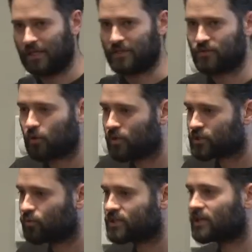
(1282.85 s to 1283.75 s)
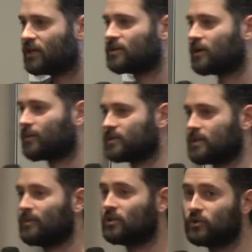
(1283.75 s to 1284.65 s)
Yeah, so the question was, can I talk about
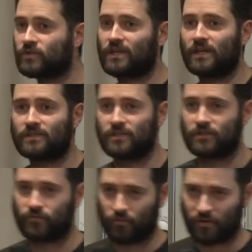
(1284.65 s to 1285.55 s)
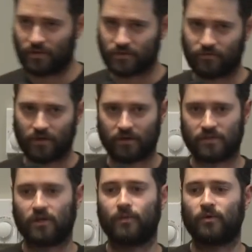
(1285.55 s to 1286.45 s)
some of the use cases for these
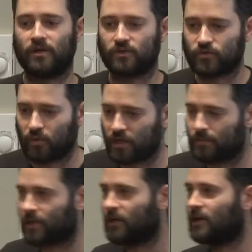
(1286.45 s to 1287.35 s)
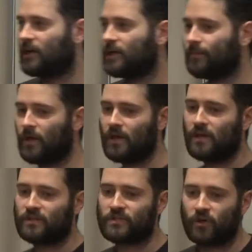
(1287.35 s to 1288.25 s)
various operators, right? Um,
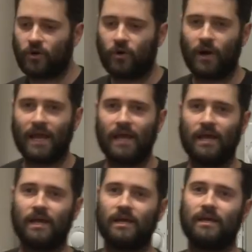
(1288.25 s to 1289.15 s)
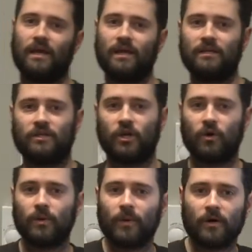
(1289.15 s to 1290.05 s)
so a, a, you
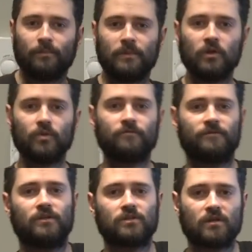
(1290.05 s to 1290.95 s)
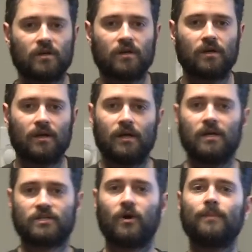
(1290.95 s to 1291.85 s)
know, a, a Bloom filter,
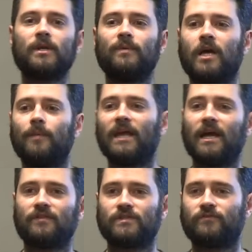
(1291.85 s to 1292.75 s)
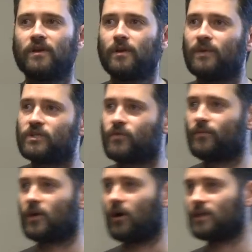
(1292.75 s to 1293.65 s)
so I'm going to be coming at this very much from
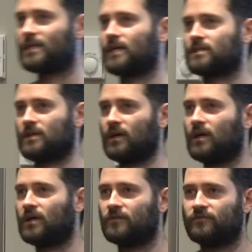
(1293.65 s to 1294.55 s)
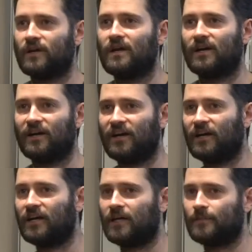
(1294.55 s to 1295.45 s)
the context of
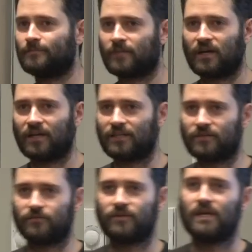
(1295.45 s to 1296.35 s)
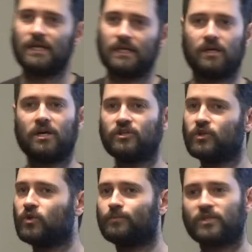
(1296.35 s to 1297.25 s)
um, kind of
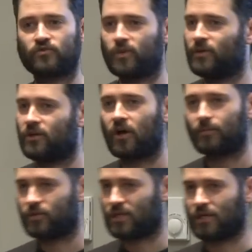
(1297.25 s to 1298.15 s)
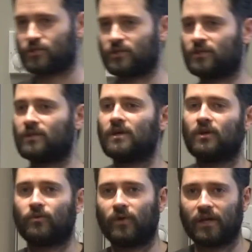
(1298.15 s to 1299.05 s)
Hadoop distributed computation,
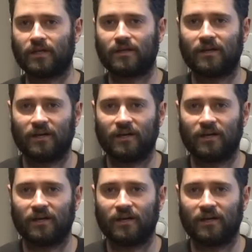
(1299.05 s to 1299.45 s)
right?